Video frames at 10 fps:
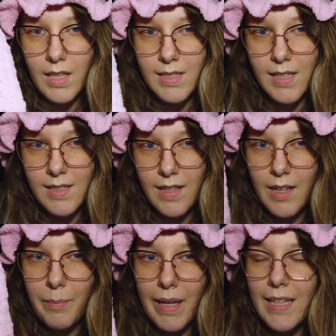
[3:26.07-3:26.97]
This is
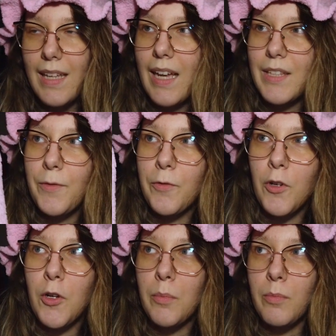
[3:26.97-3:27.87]
the bucket hat
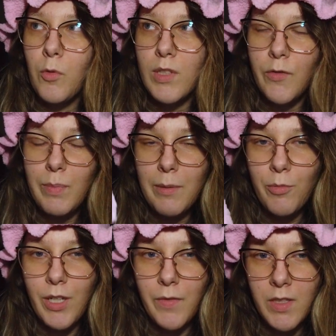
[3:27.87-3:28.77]
from one of my
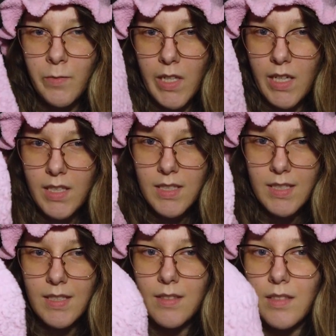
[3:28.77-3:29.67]
previous
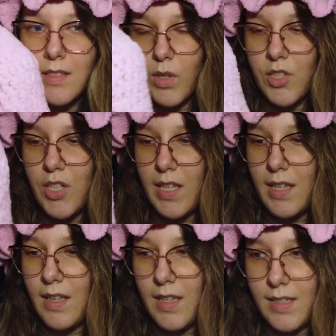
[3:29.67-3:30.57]
vlogs, which
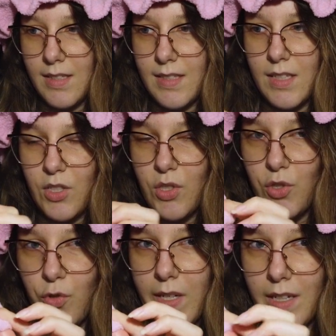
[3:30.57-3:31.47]
is
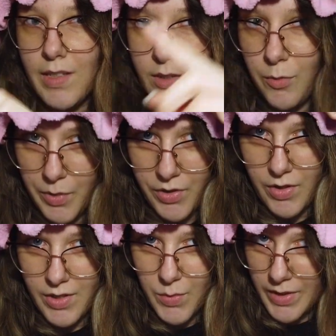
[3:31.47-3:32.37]
straight compared to
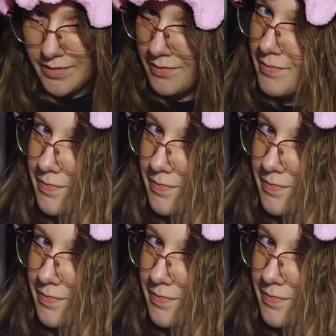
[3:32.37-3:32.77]
this one.